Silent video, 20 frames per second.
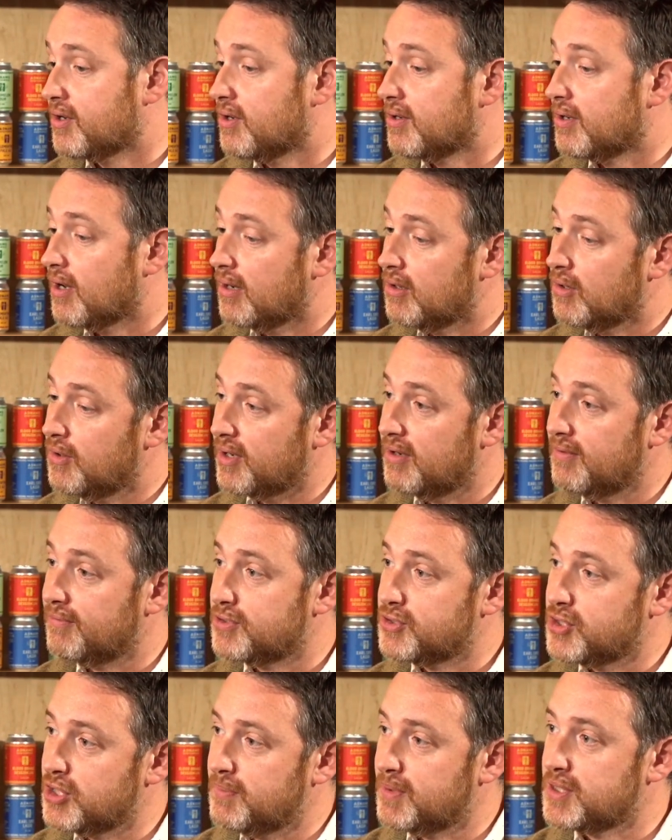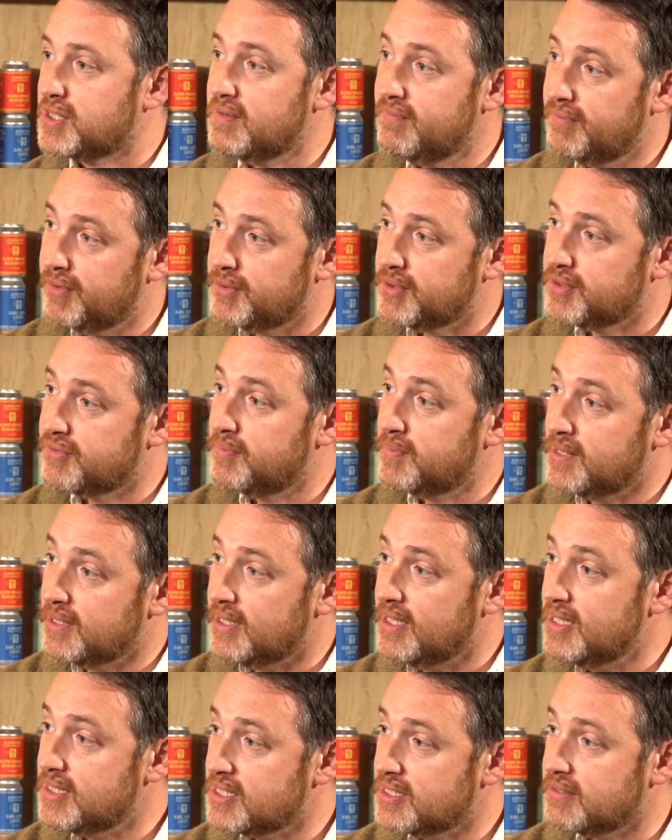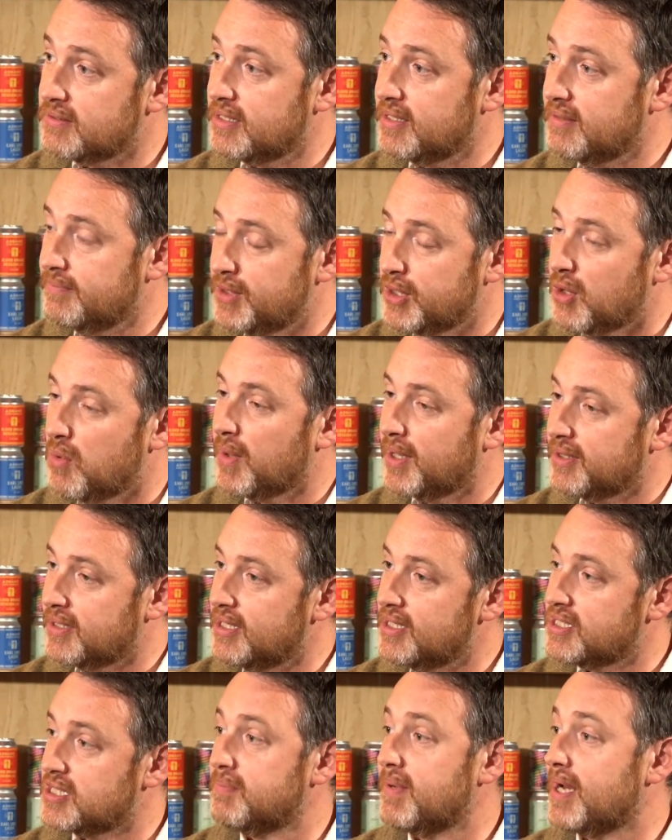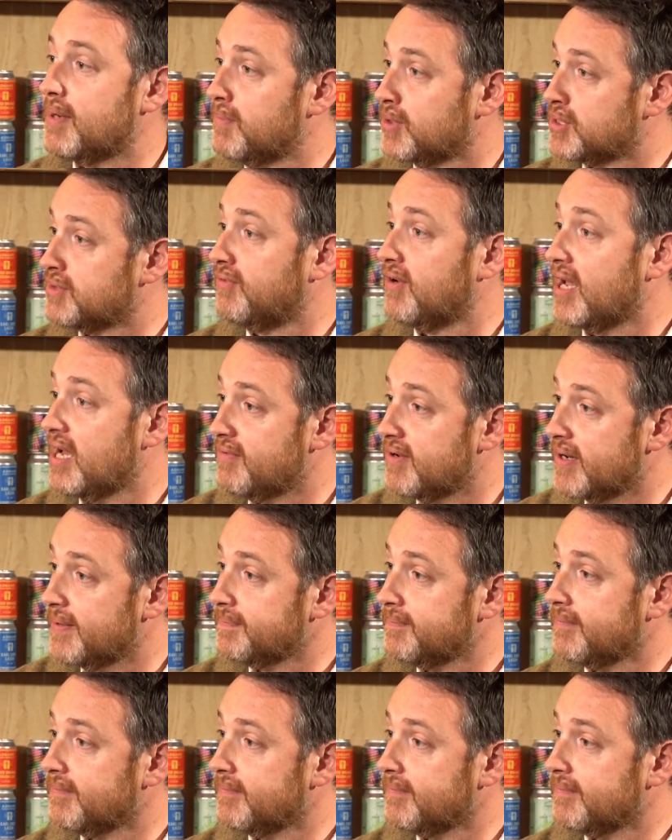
you're not looking for too much influence from the yeast. We don't want the yeast to make much flavour.